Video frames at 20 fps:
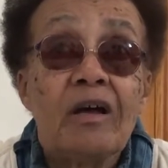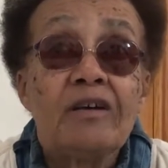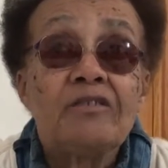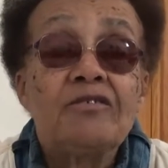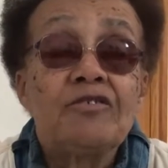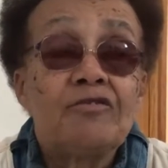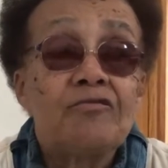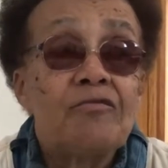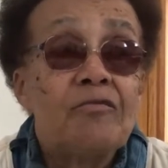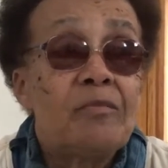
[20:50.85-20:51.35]
I
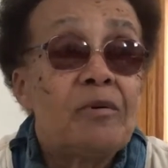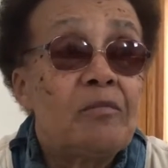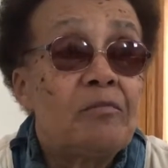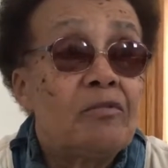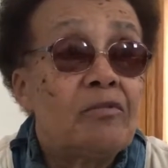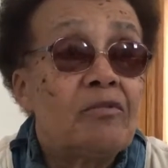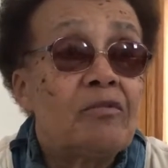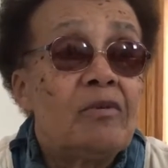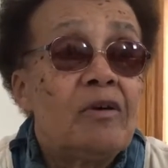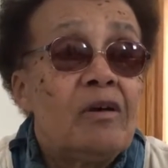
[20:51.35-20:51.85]
just
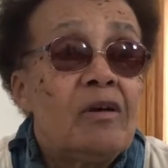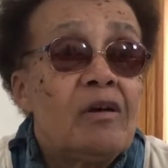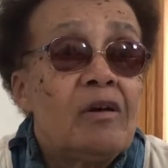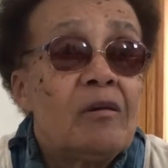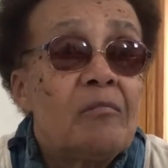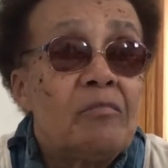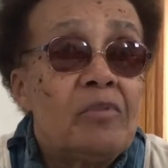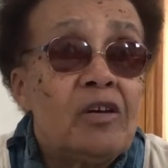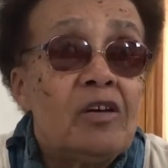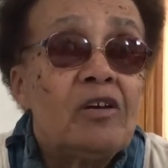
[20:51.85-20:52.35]
remember
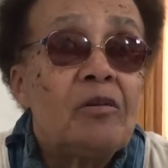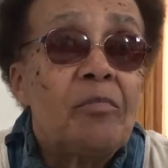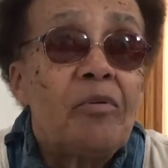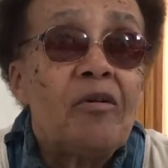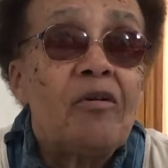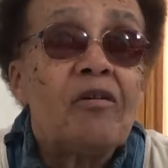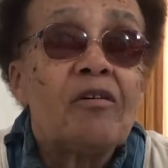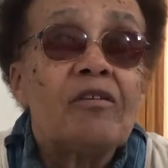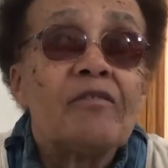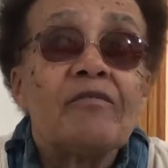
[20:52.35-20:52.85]
being a
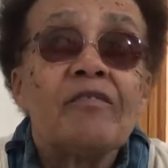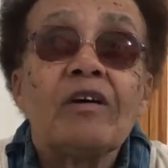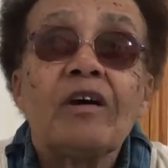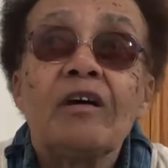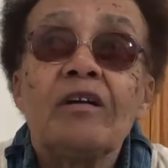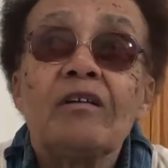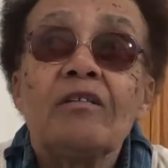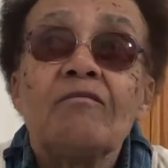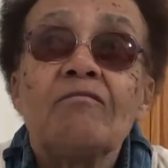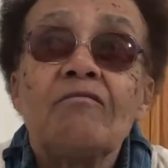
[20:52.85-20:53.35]
part of
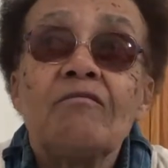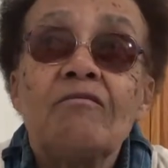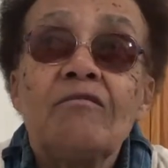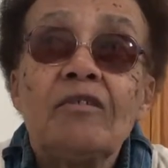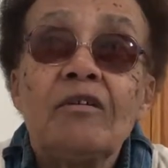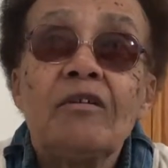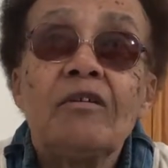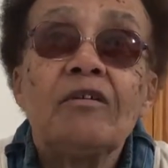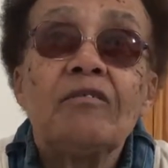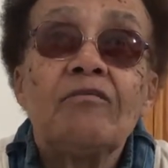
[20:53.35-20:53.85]
that and
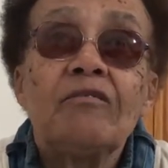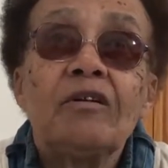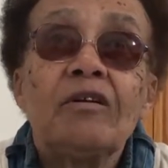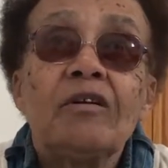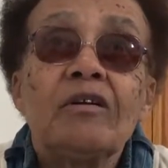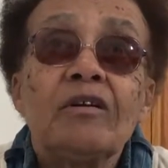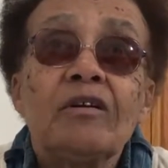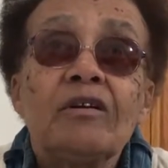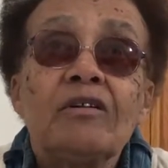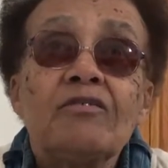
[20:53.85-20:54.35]
really,
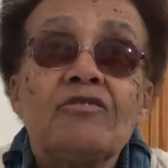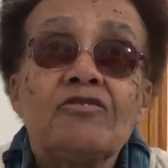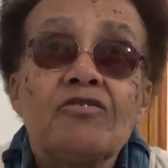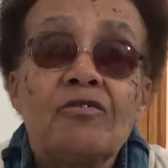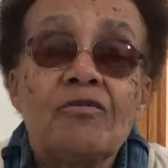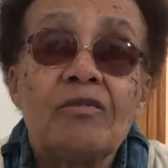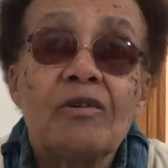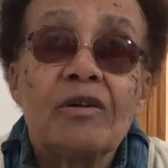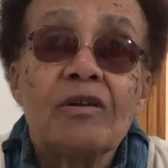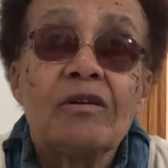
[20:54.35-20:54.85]
really
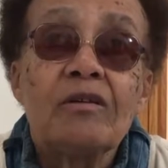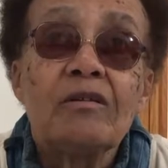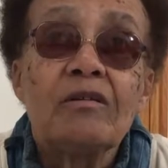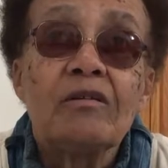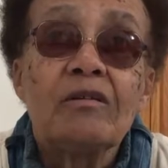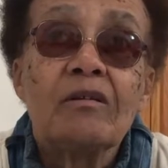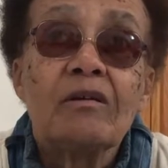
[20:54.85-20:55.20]
enjoying it.